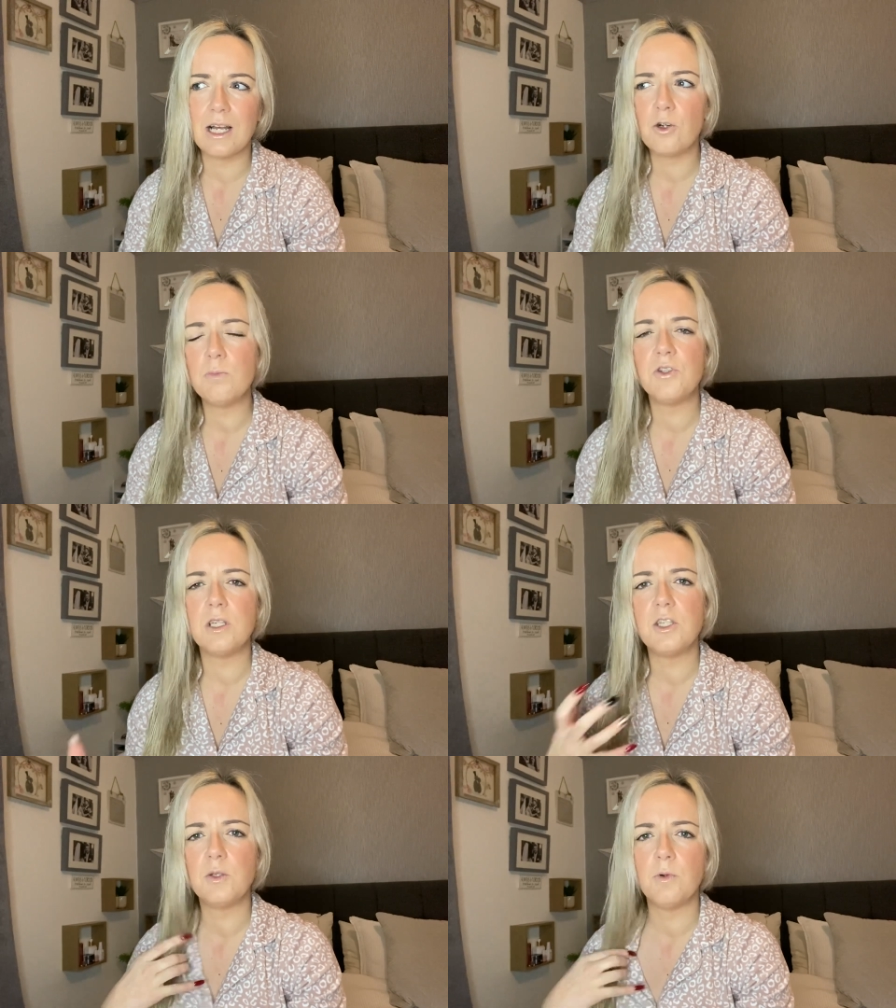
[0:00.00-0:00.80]
I come to
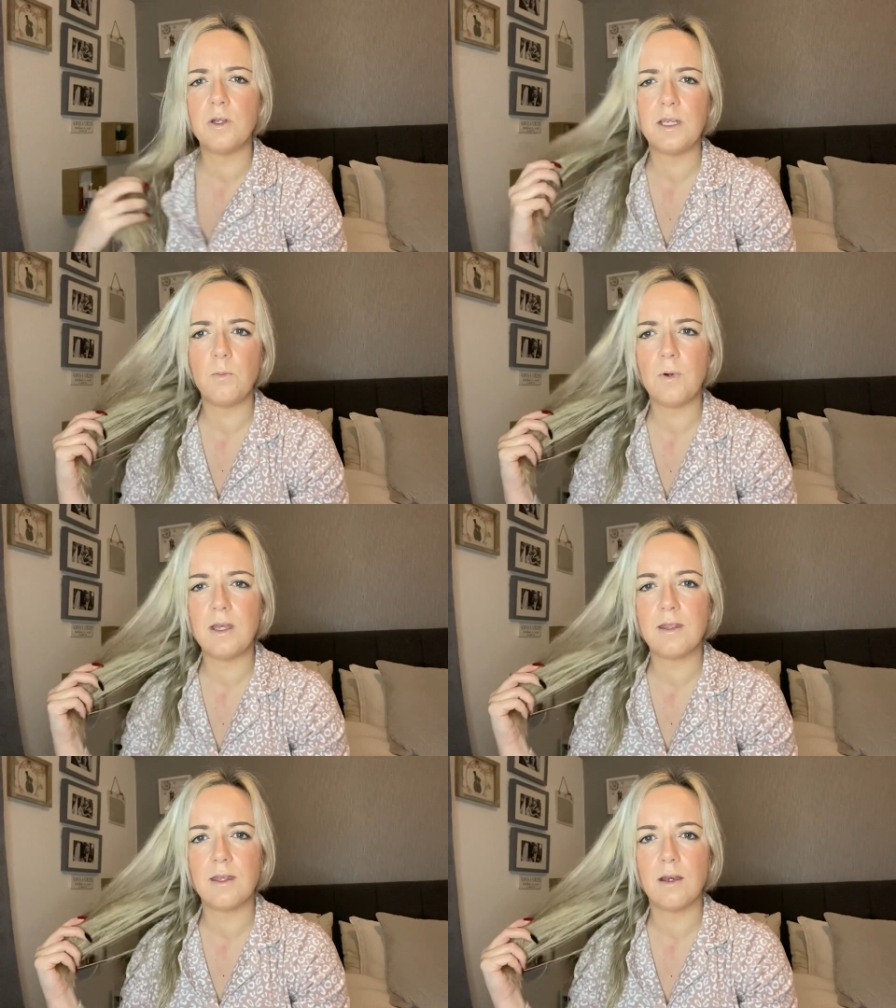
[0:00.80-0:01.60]
you this morning
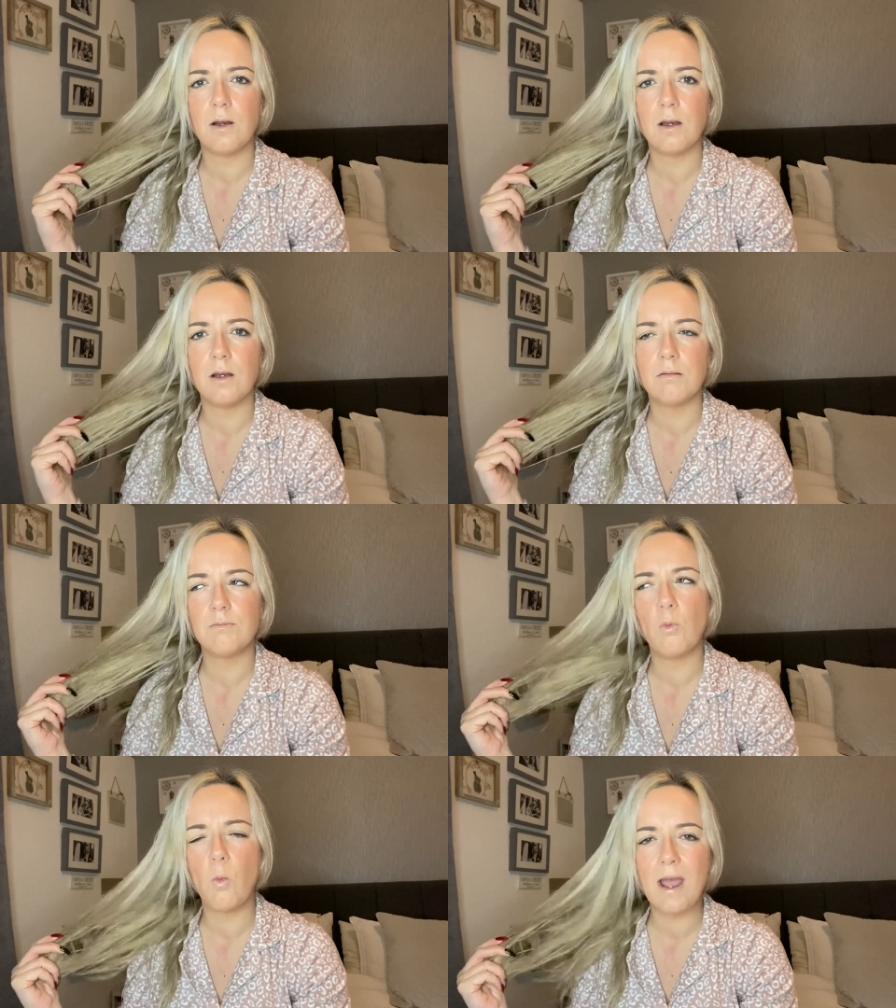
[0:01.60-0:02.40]
with
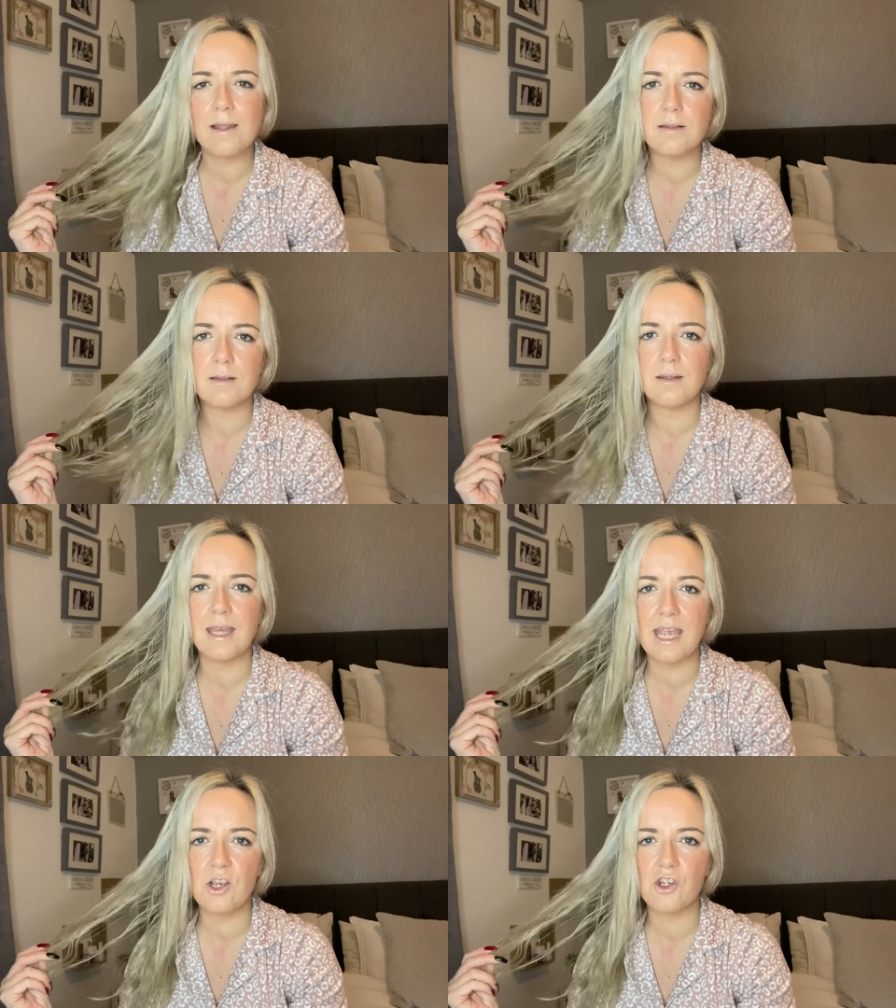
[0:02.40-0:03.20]

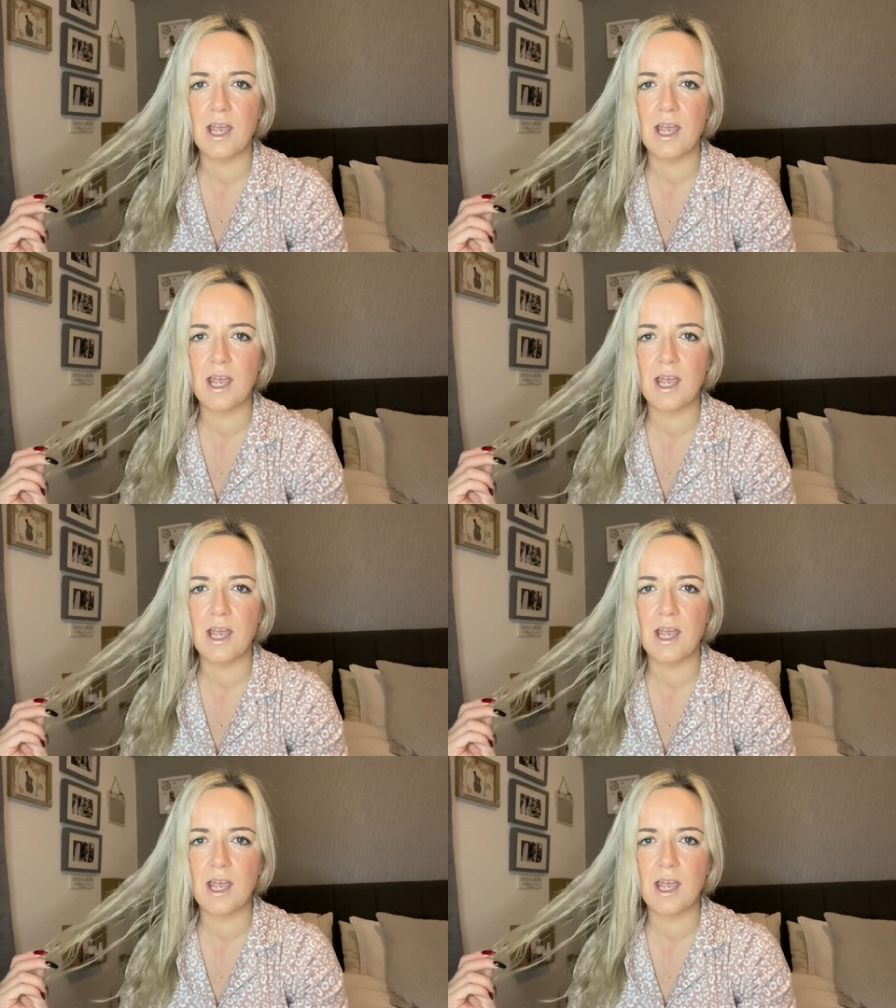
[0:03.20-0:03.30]
wet-ish